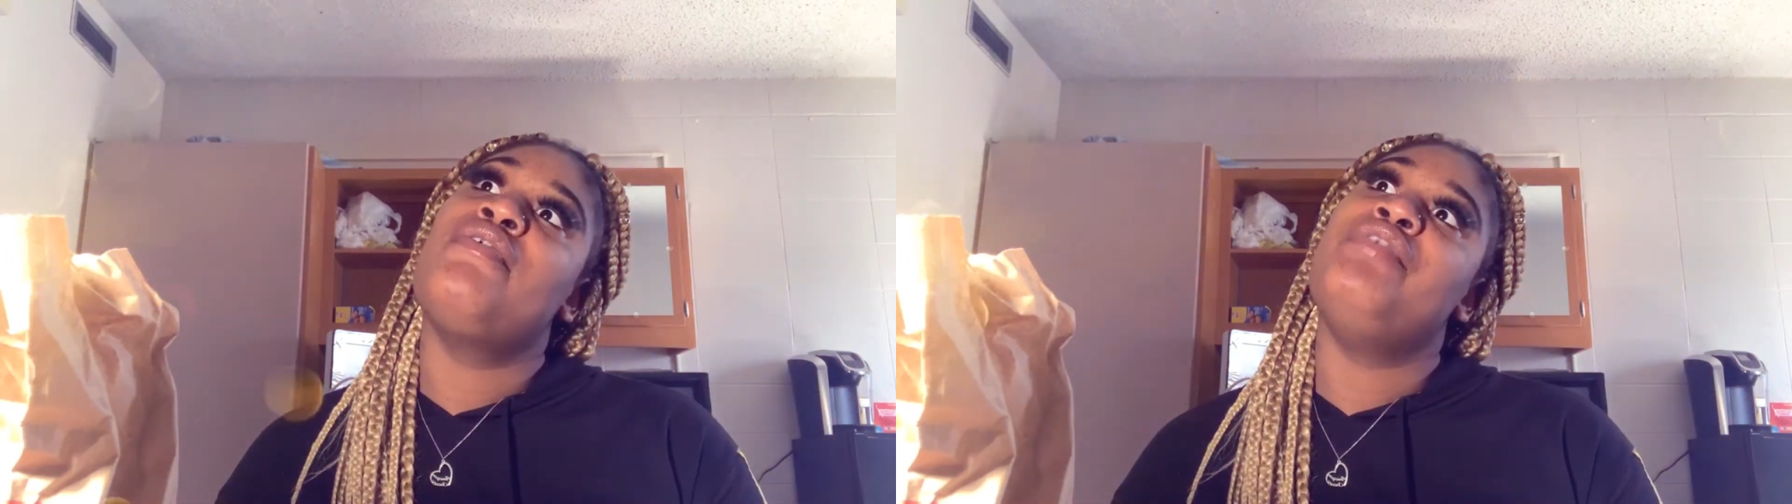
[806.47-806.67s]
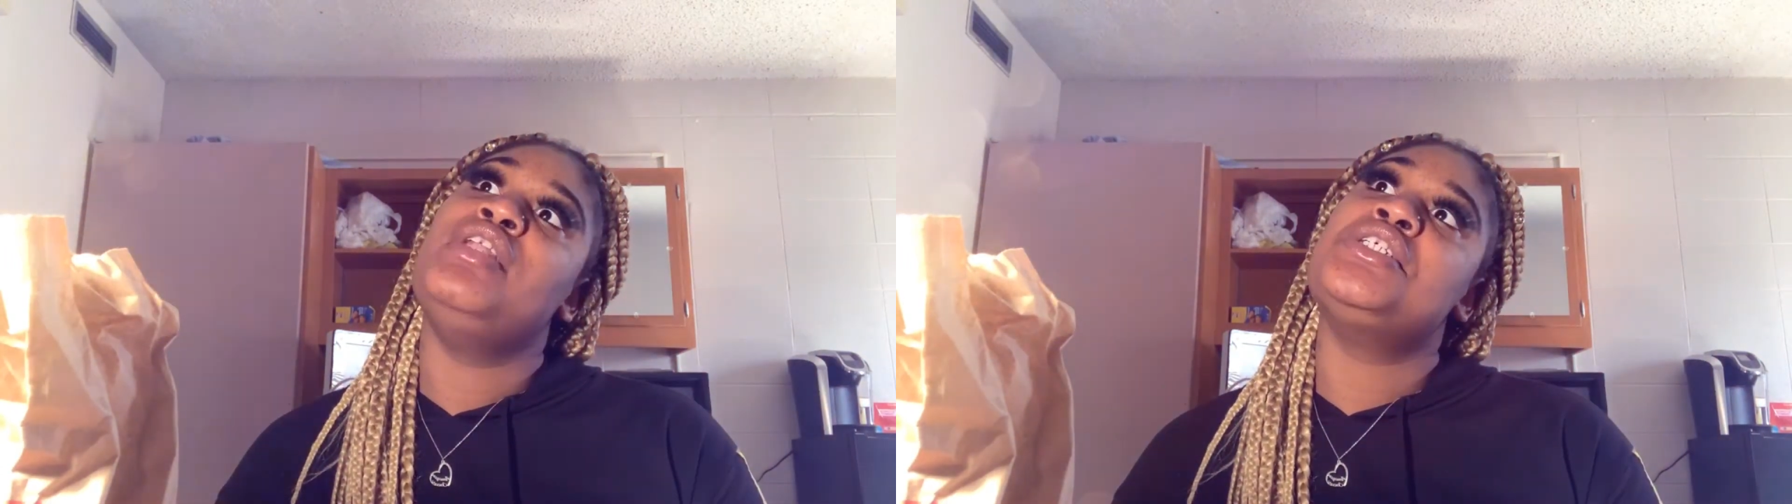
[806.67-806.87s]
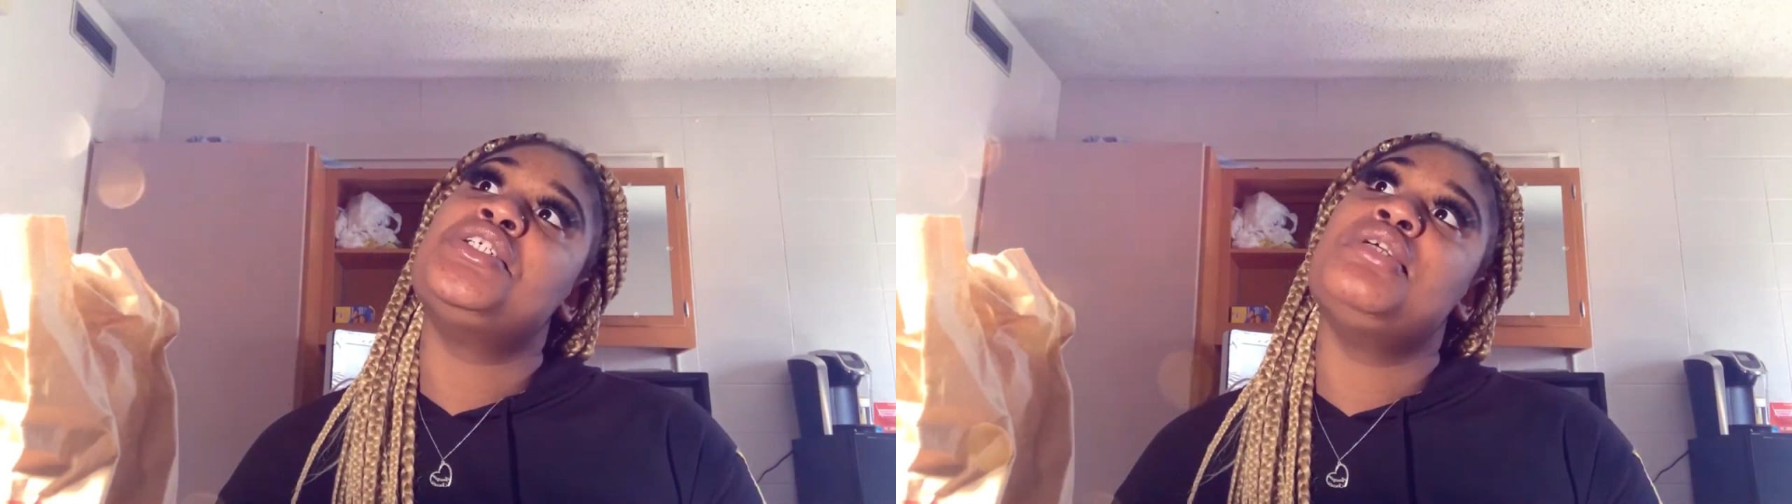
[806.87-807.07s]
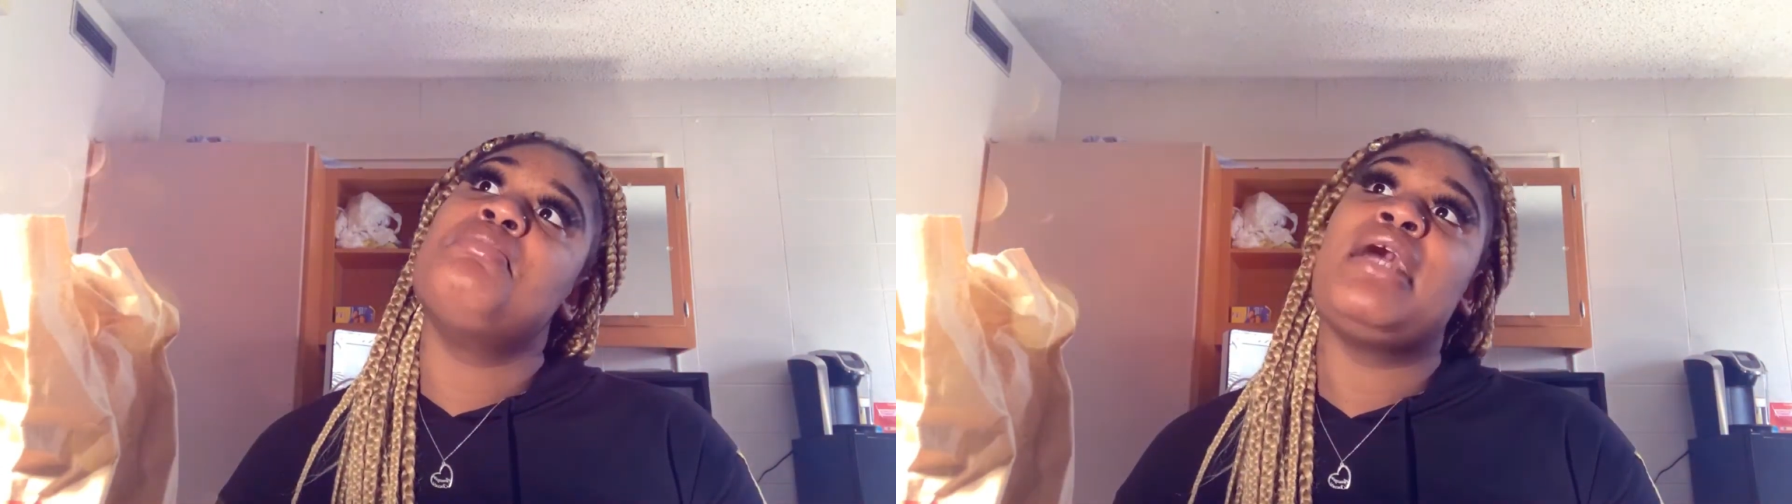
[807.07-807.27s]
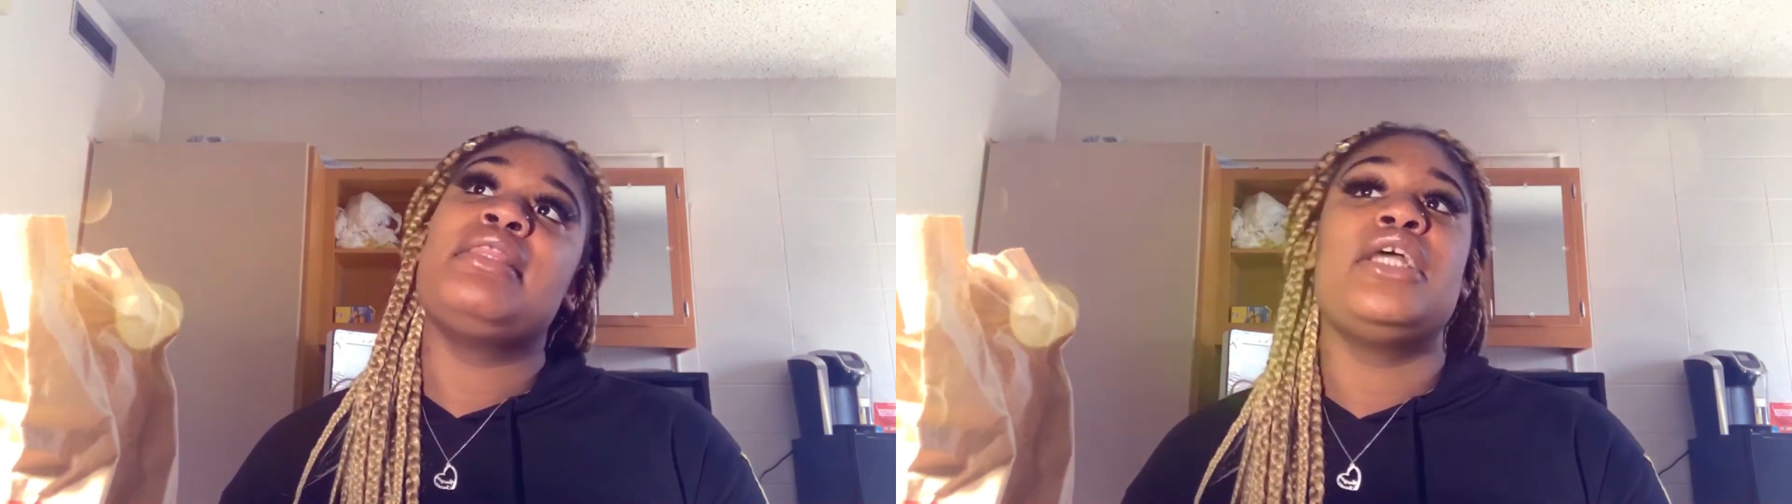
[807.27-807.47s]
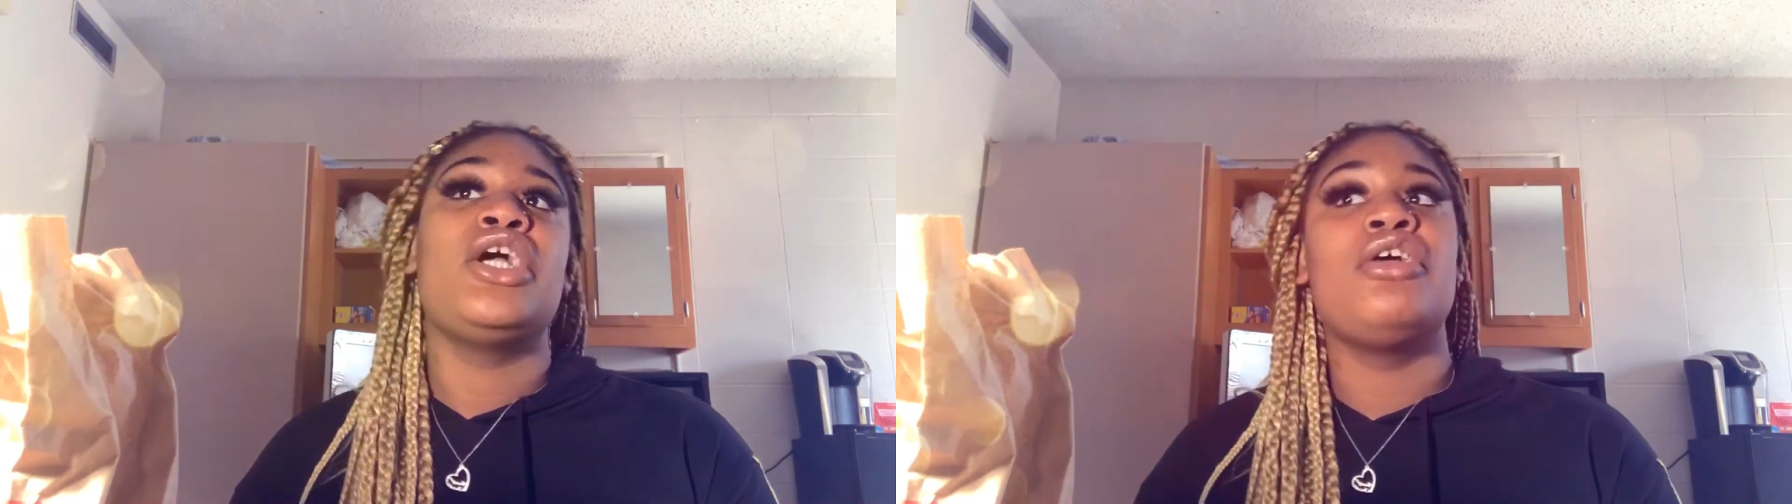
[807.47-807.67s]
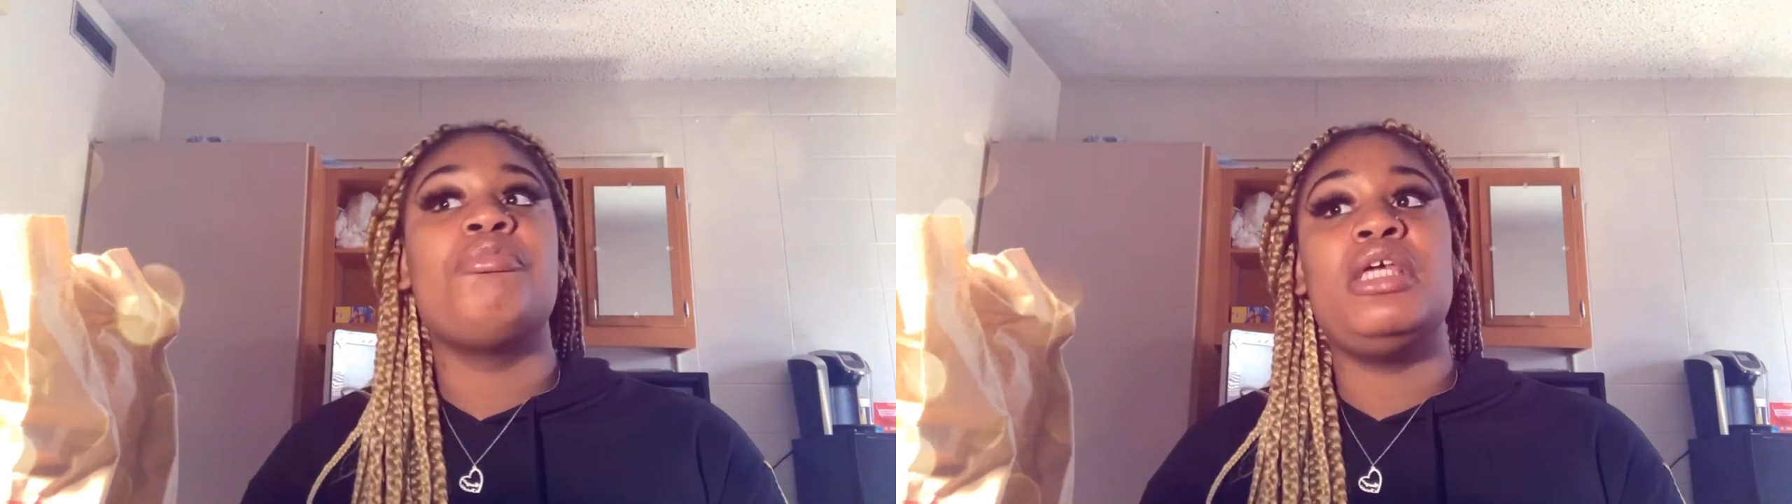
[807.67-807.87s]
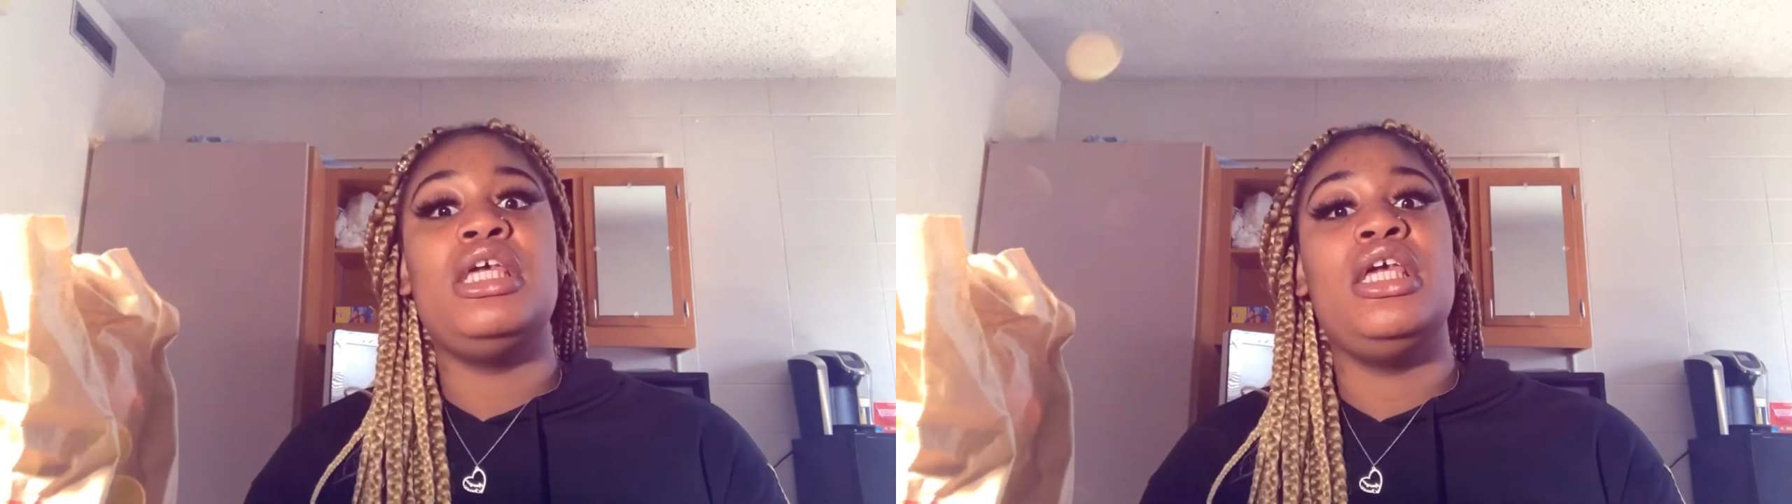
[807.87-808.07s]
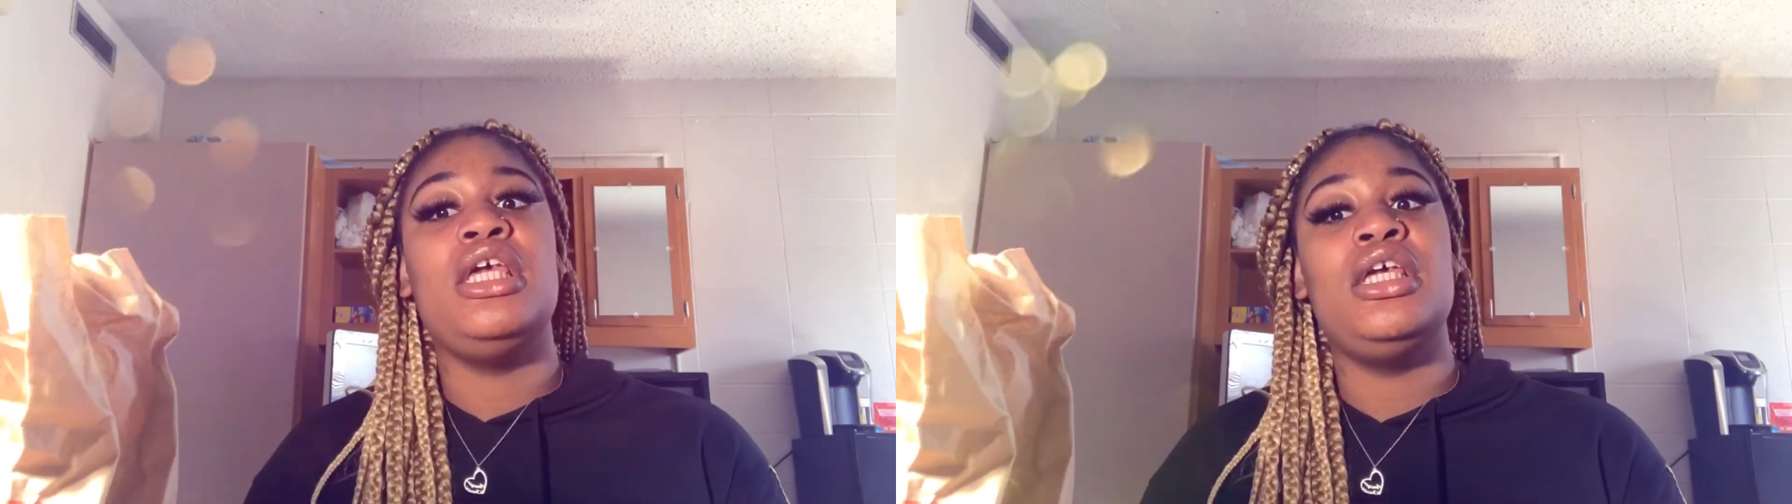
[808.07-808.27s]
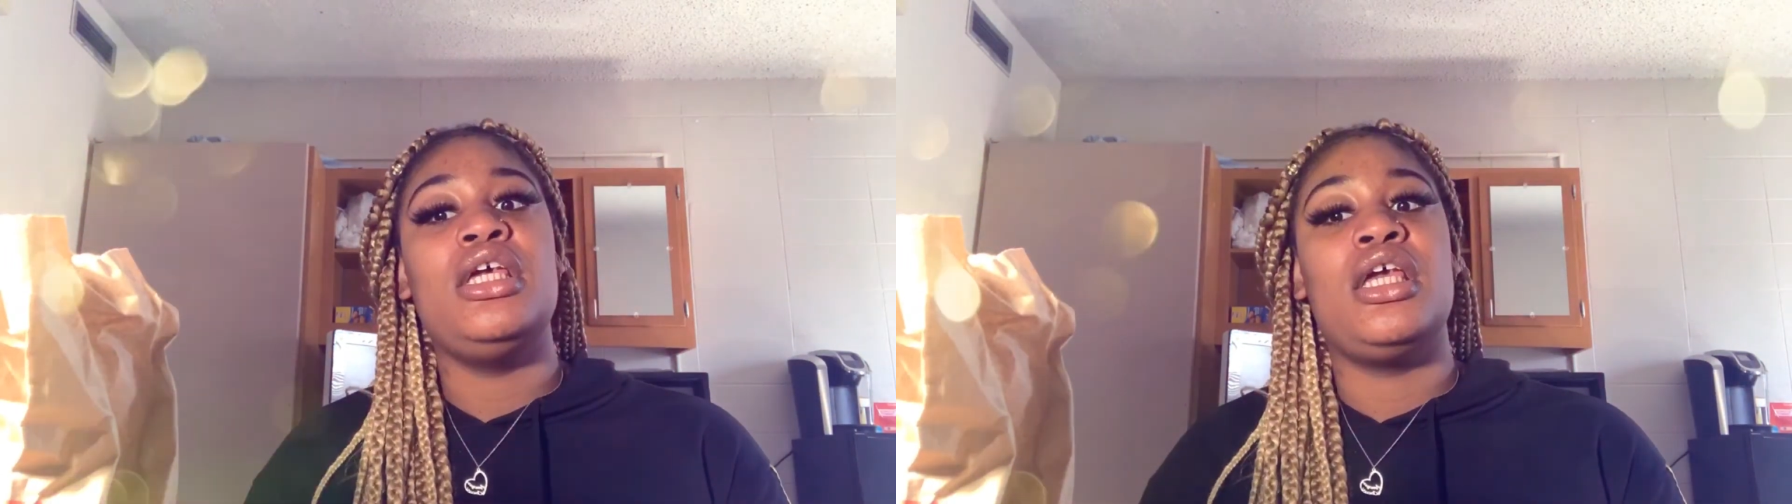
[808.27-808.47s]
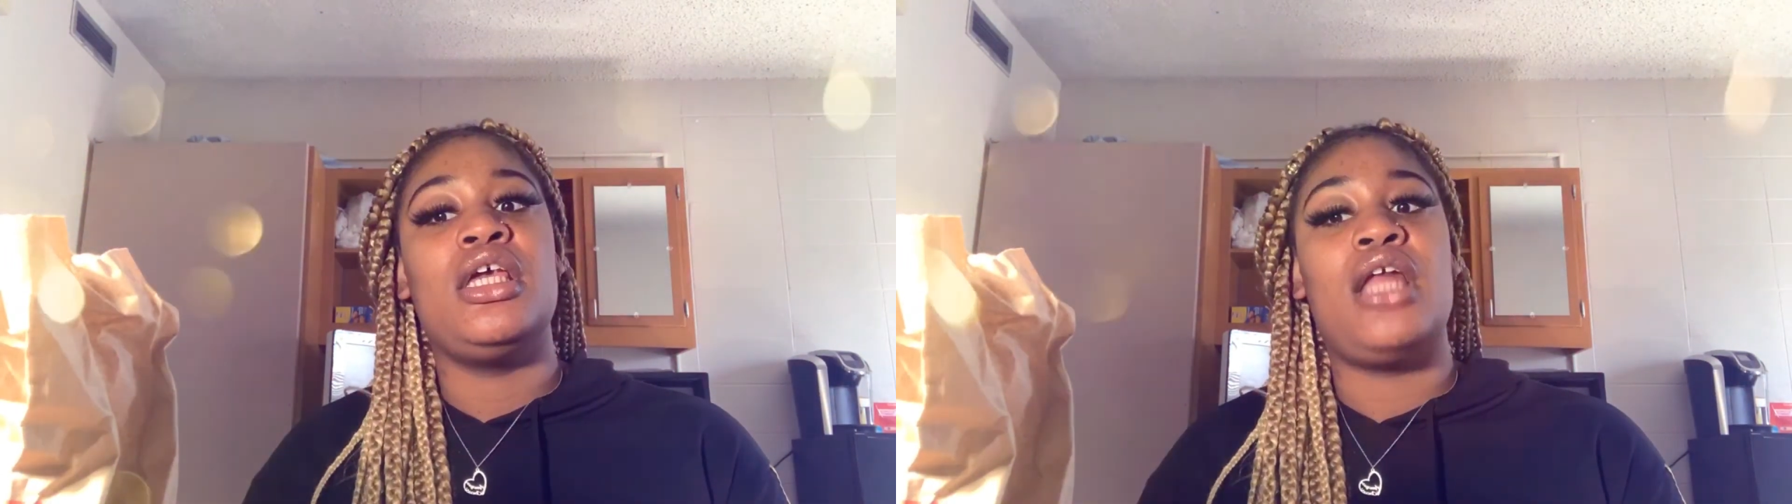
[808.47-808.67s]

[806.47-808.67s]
finishing my therapy,